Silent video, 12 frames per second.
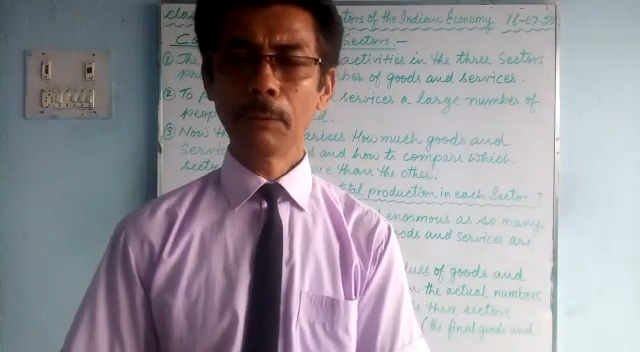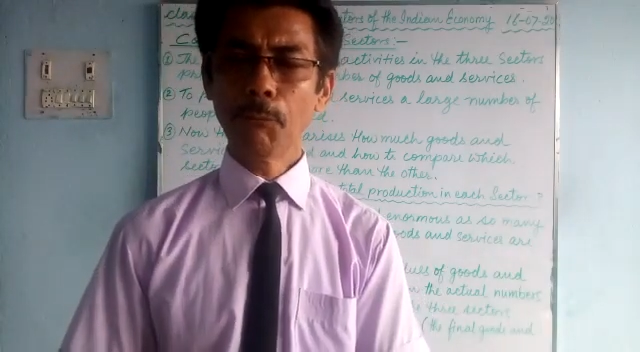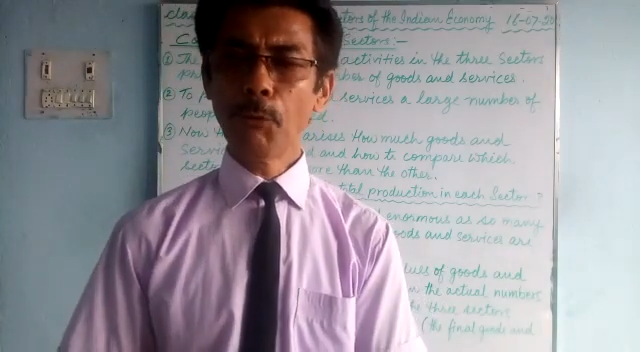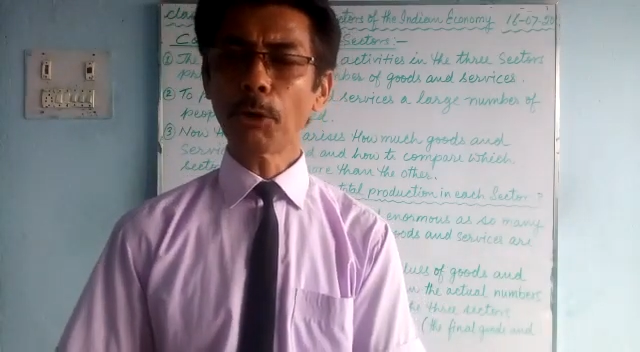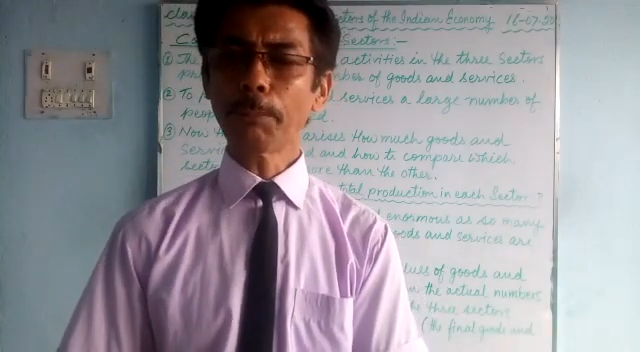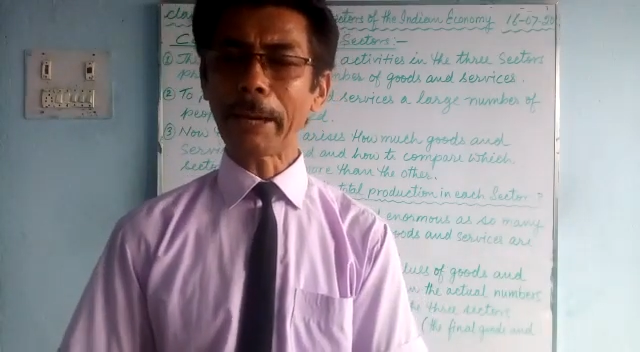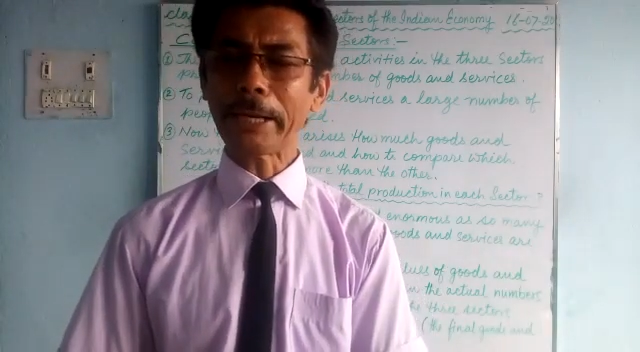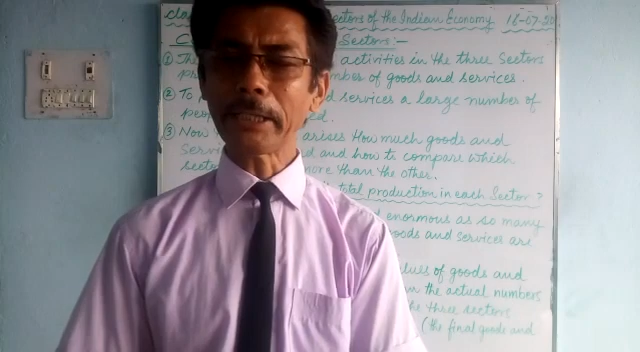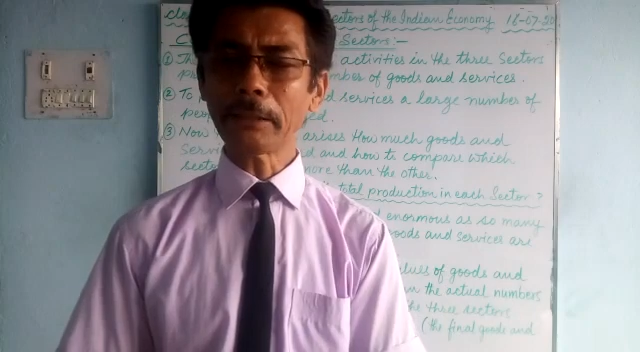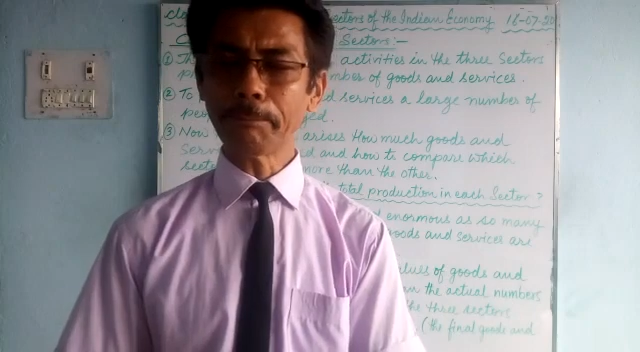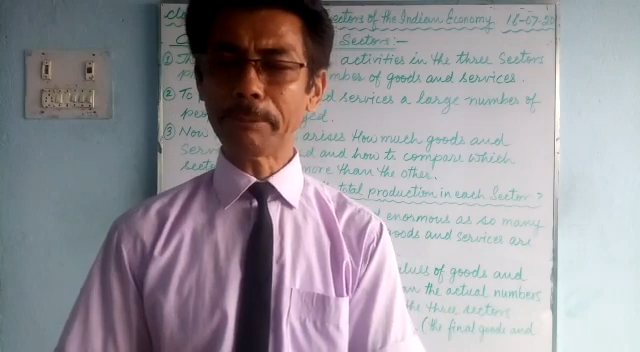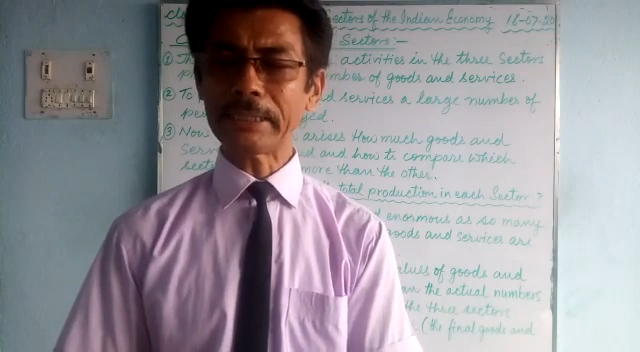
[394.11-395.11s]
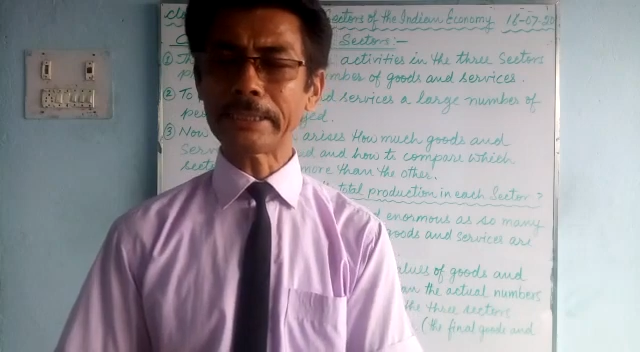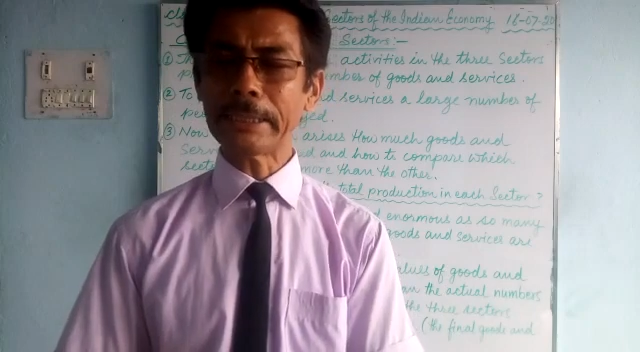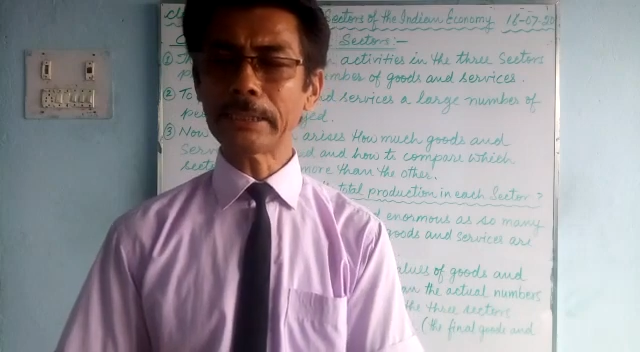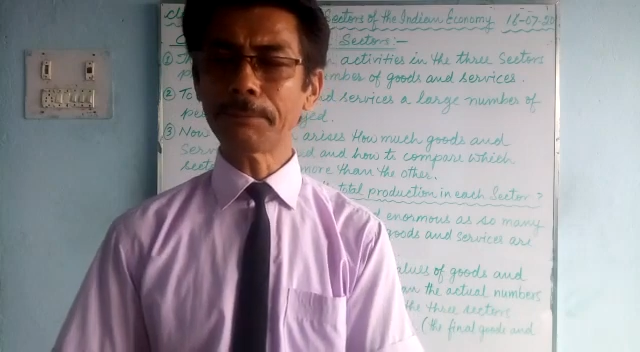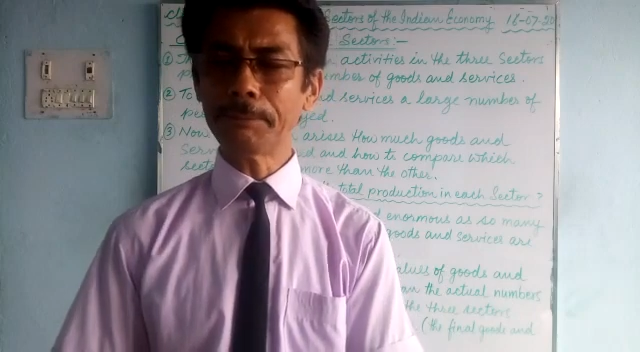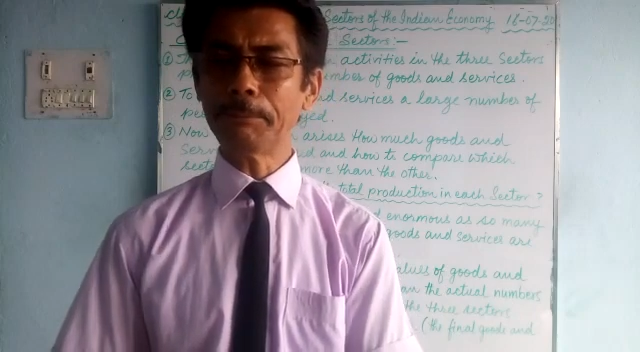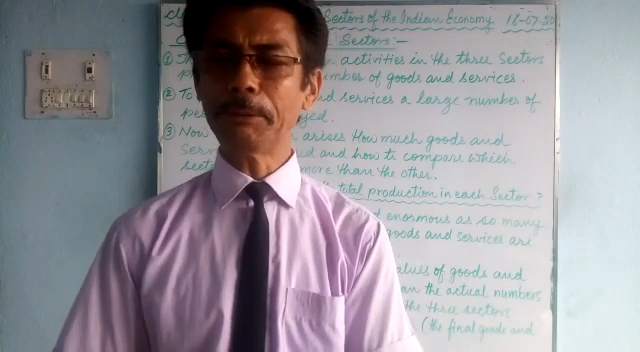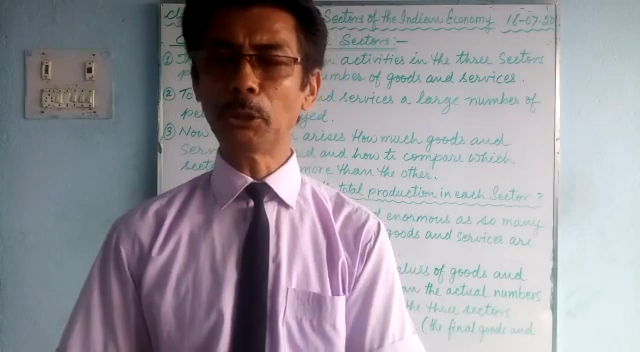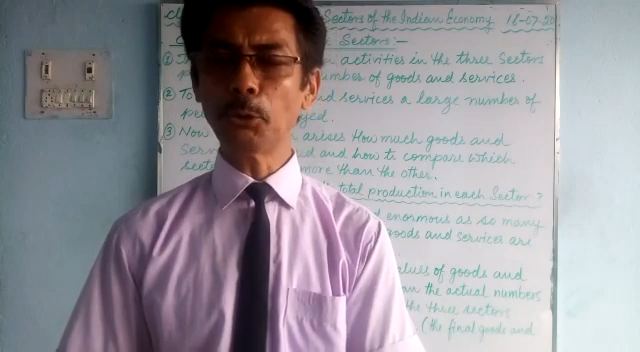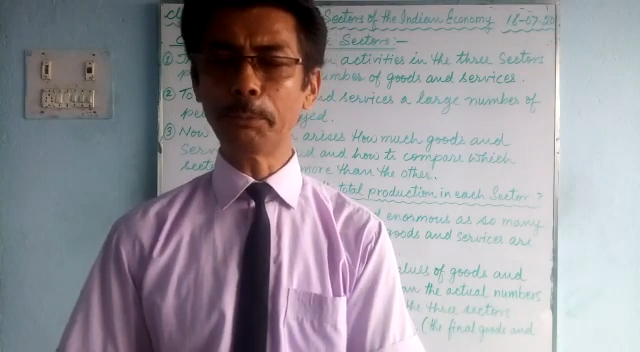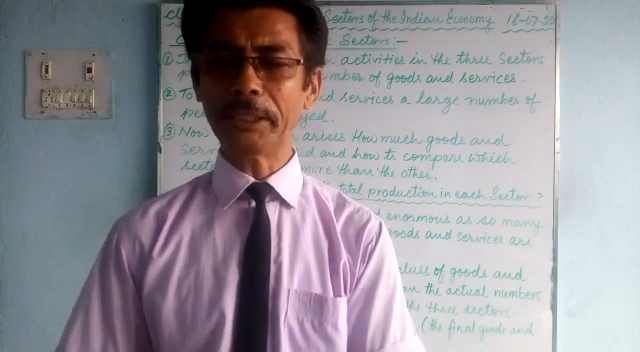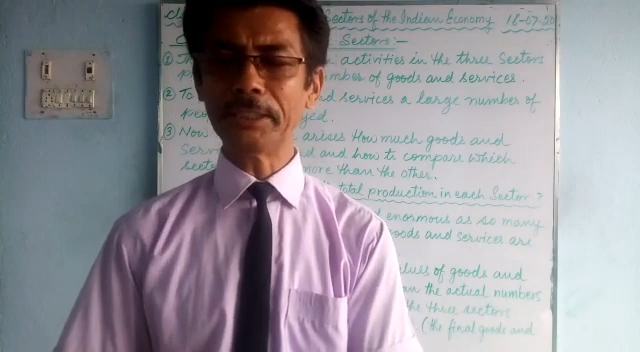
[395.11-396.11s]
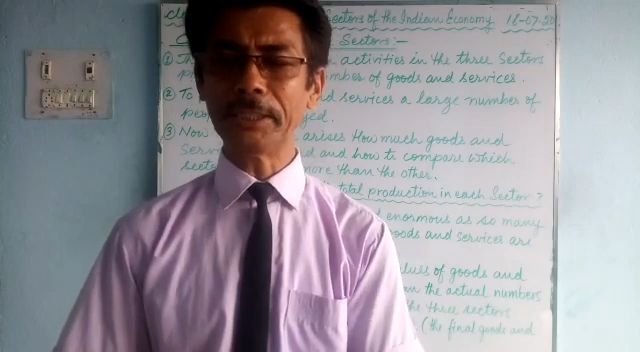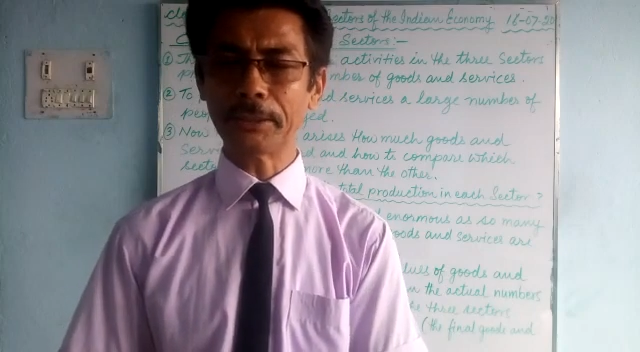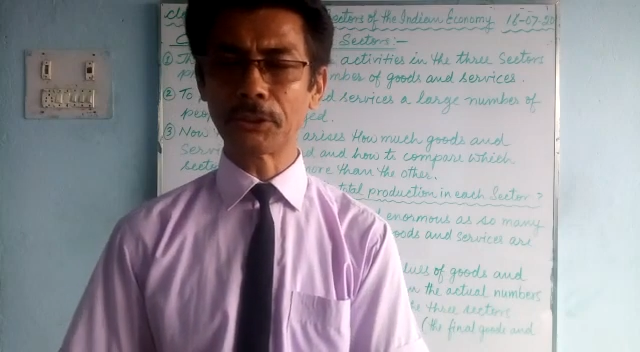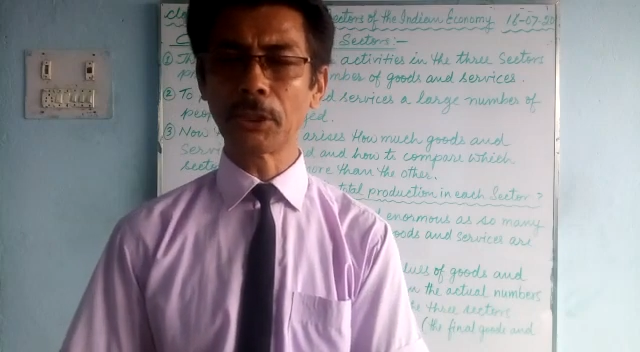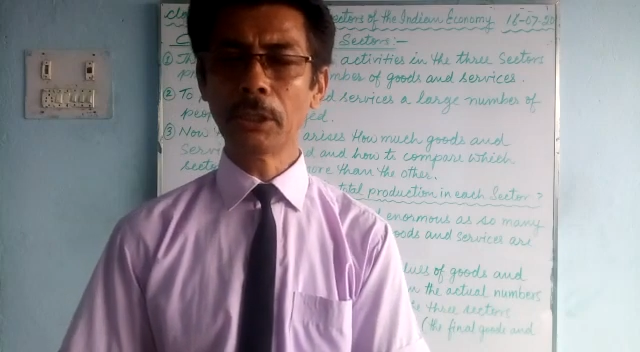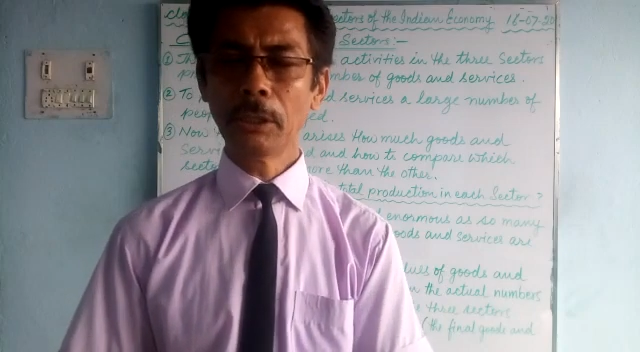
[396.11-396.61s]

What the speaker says: 4 packet of biscuits, 15 rupees each.